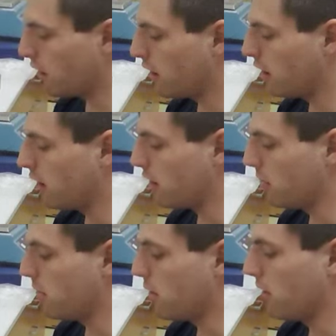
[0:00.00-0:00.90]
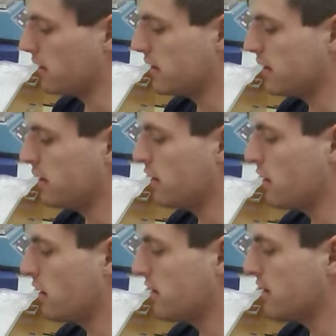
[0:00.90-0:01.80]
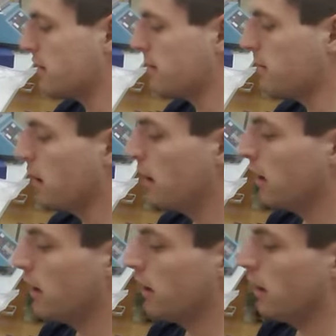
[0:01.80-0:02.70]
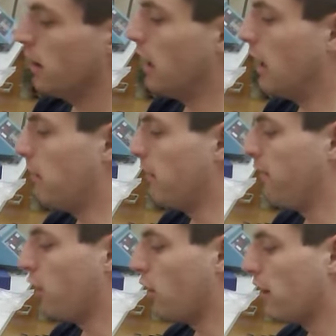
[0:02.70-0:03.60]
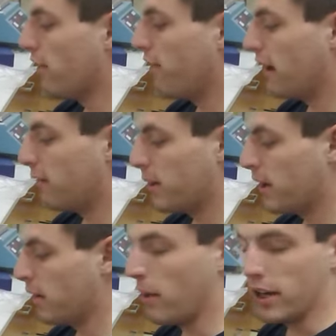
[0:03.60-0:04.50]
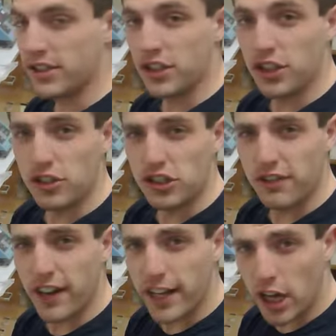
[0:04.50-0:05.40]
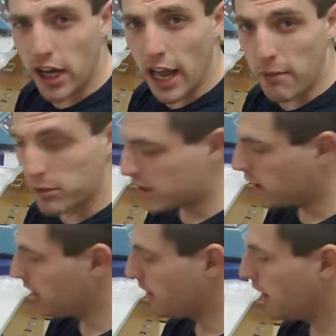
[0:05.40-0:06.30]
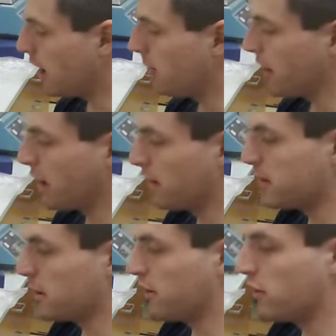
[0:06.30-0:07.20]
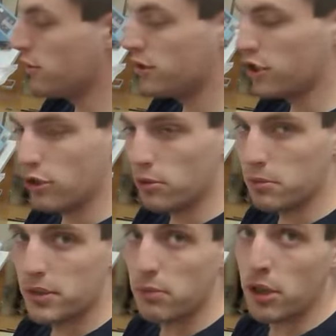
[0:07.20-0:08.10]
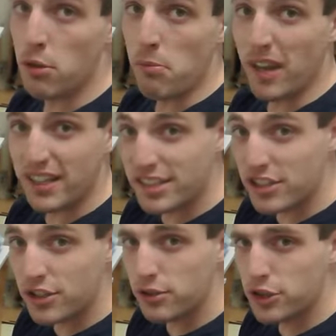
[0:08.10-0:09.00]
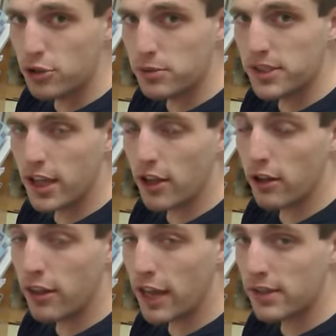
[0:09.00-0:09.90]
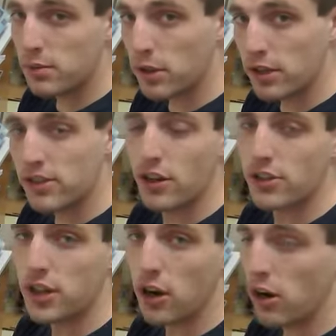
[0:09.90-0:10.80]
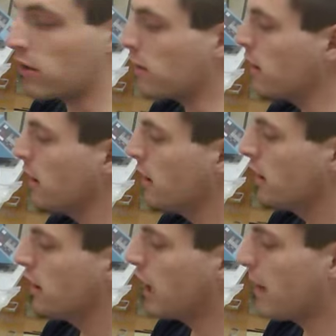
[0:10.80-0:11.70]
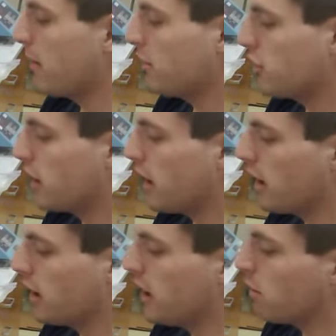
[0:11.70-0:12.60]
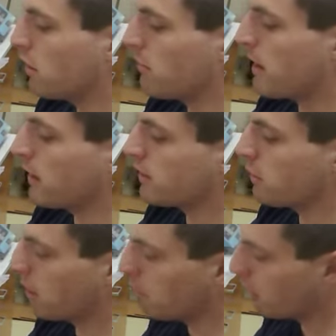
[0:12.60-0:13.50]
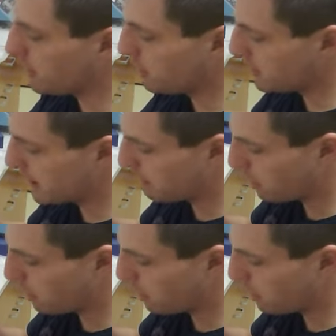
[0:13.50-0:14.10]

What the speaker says: the other components in your system. If you go get 5-minute epoxy, you can usually find it on Amazon. It comes with 2 tubes. When you mix the 2 tubes together, that's when it starts to harden. You got to make sure to get equal amounts. So what I'm going to do is I'm